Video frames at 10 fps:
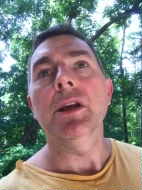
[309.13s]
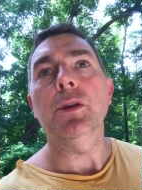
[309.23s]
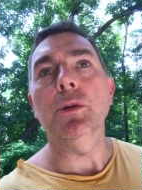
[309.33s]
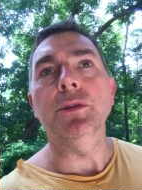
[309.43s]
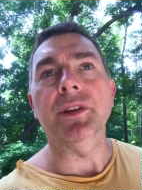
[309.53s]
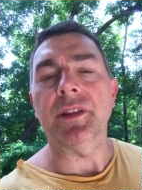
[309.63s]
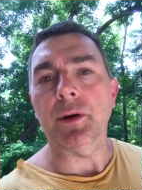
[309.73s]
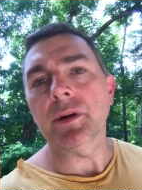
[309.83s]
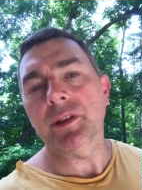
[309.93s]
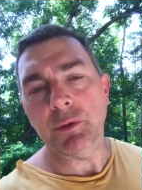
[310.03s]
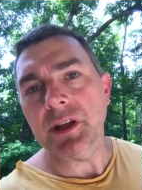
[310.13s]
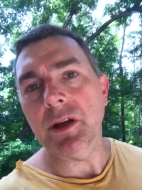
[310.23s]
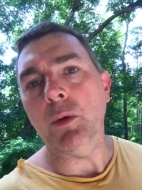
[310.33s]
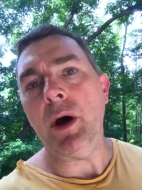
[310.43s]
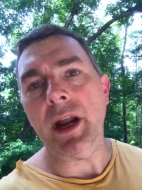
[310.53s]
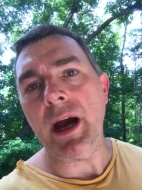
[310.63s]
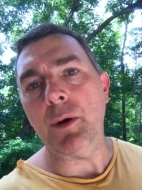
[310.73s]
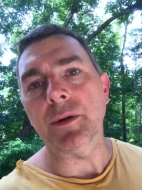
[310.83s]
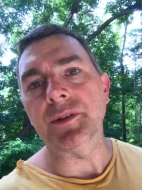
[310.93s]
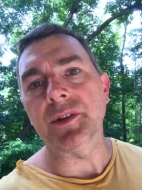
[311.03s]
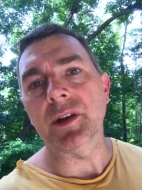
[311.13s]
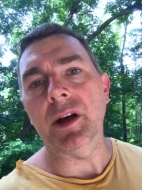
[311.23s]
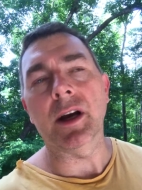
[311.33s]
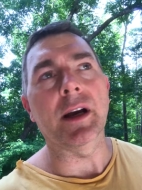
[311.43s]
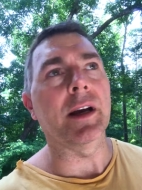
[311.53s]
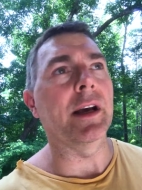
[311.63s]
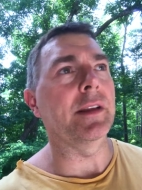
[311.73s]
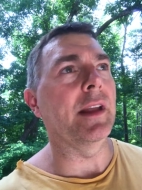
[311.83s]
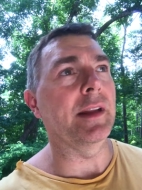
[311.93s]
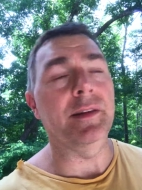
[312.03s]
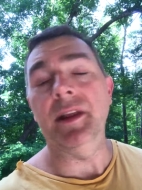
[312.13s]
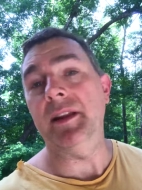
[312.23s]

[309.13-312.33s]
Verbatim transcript: you're using 33 kilowatt hours uh, a, a,